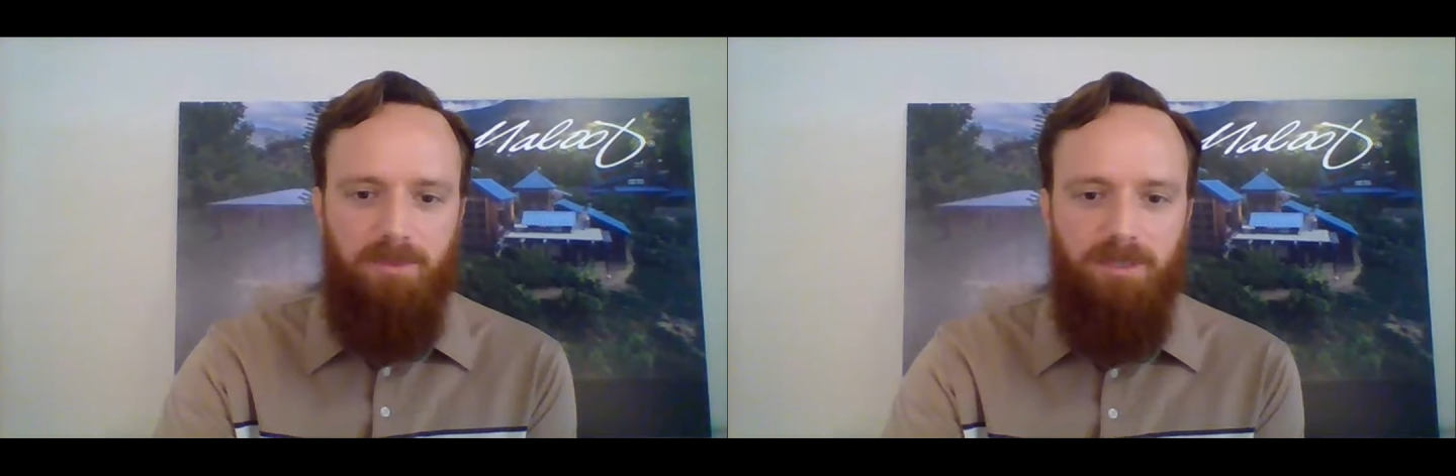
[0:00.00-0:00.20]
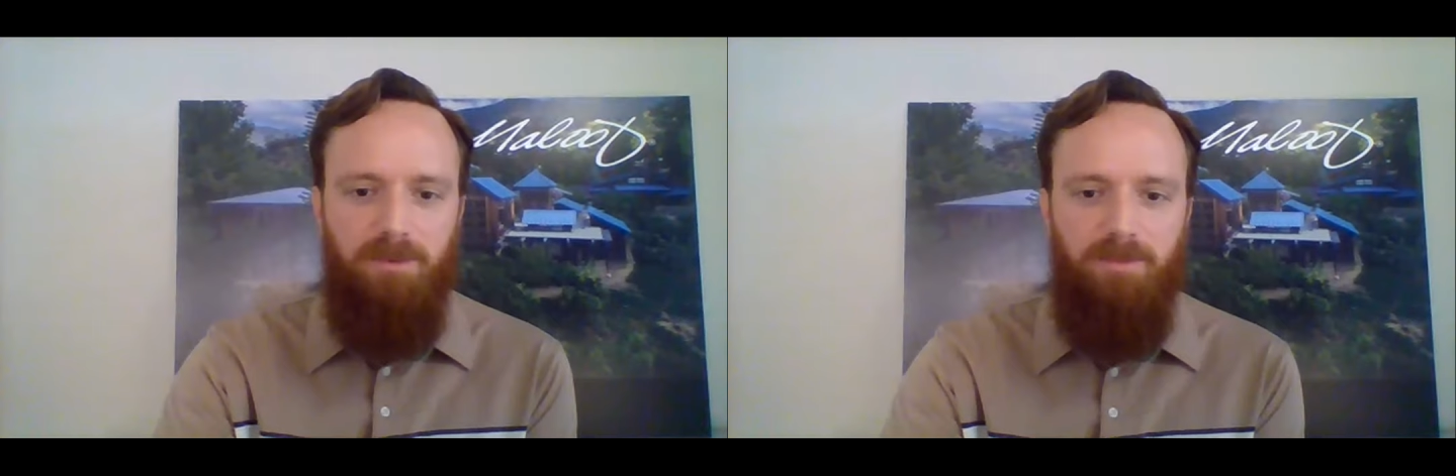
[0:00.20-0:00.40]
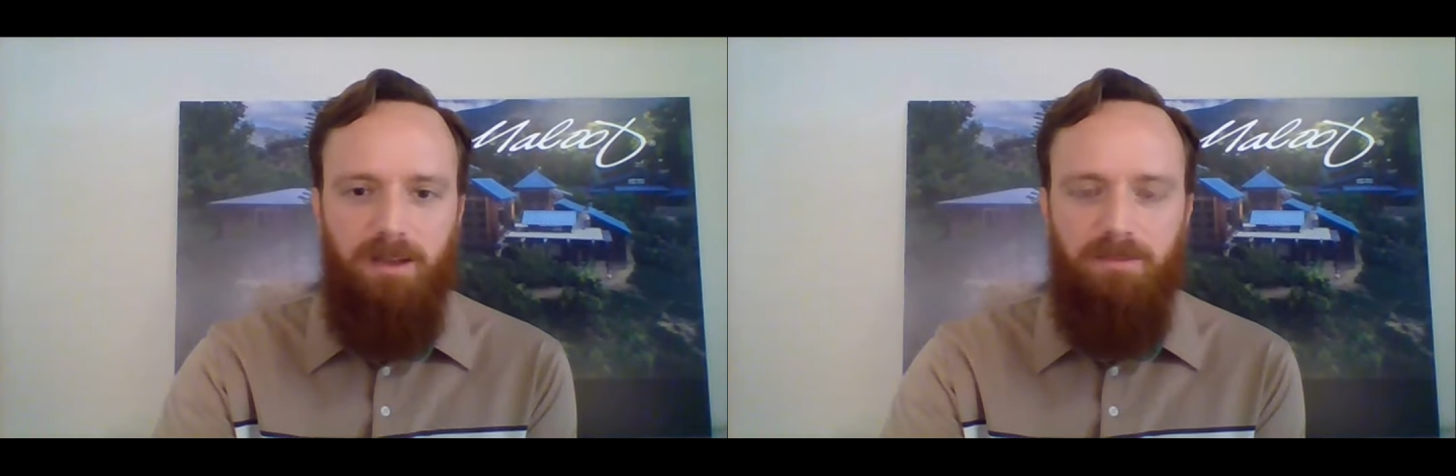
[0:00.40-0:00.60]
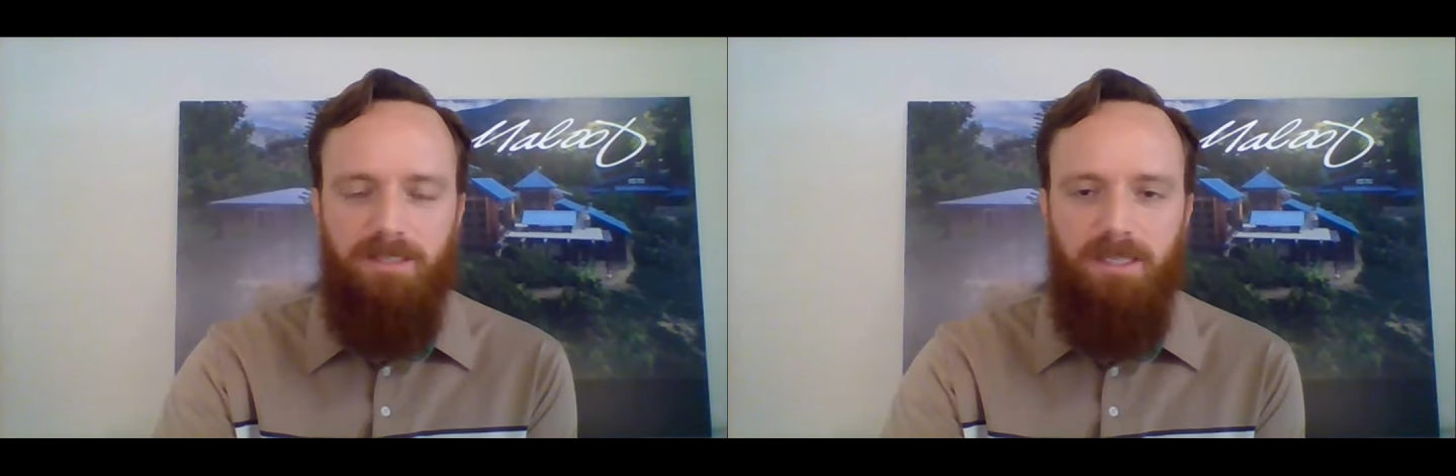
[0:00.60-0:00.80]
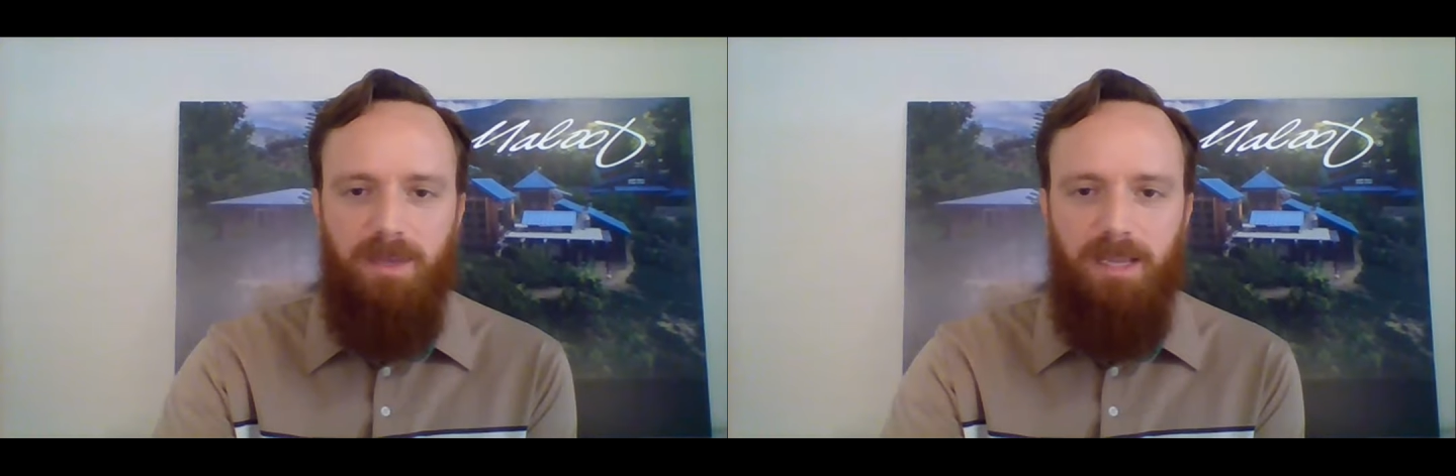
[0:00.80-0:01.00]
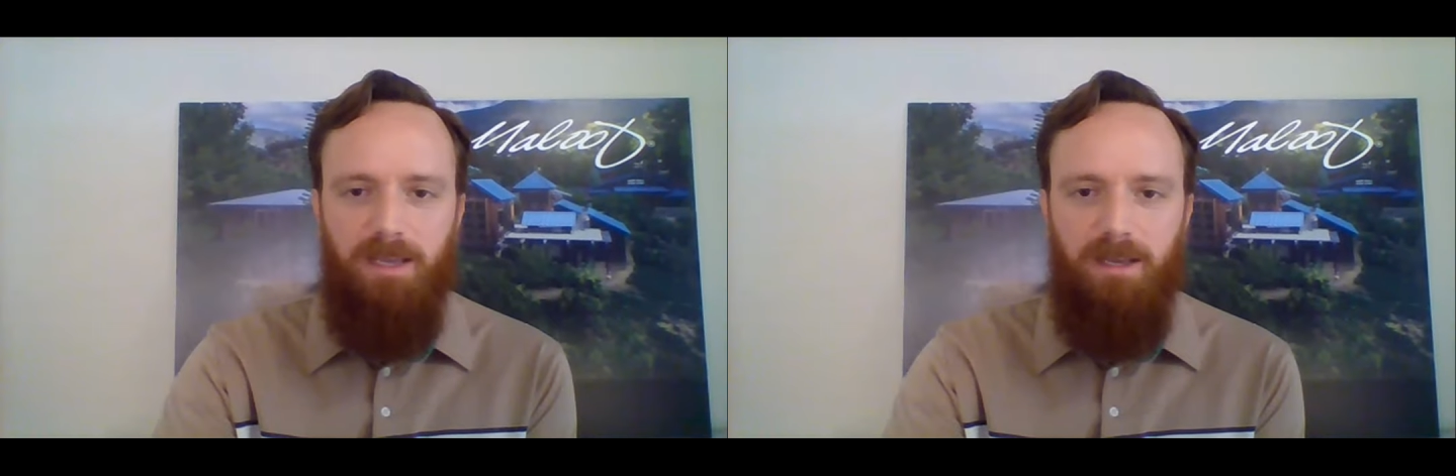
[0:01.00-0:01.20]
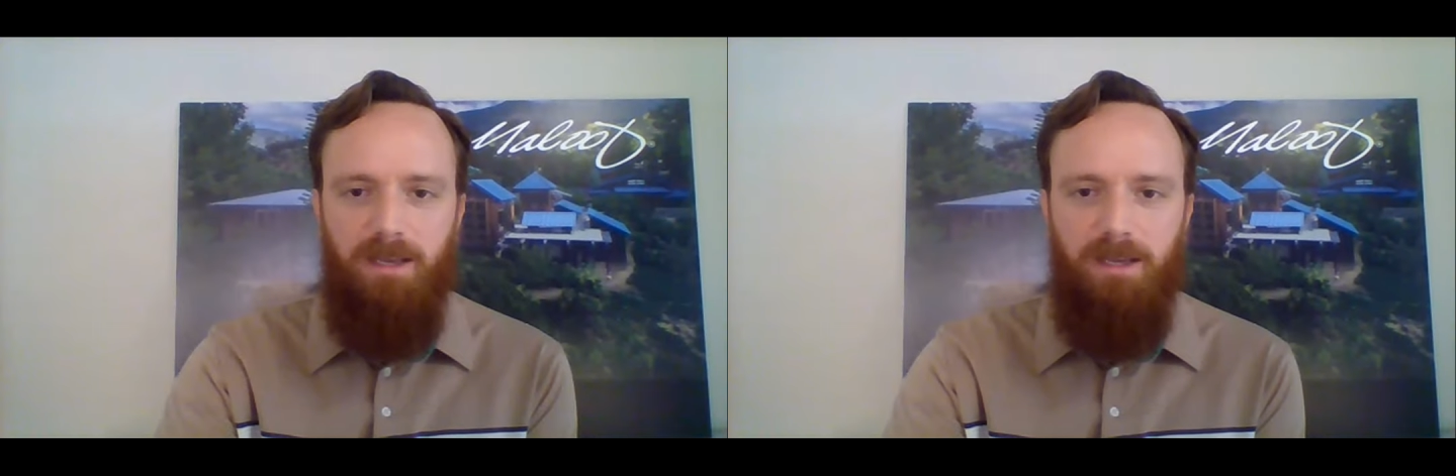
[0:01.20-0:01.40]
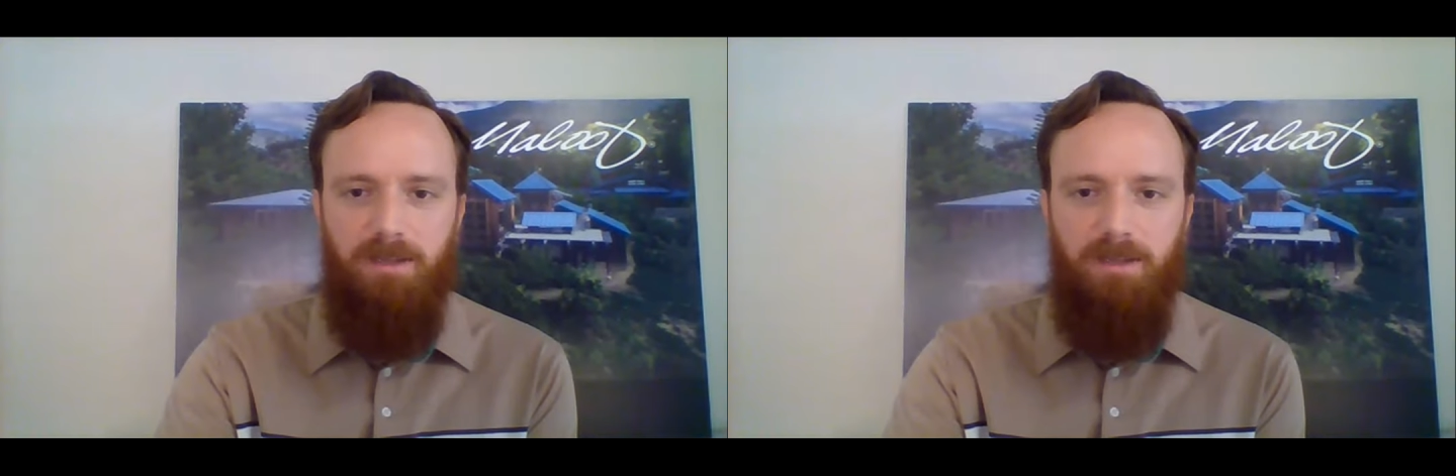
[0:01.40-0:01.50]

So we've got some uh,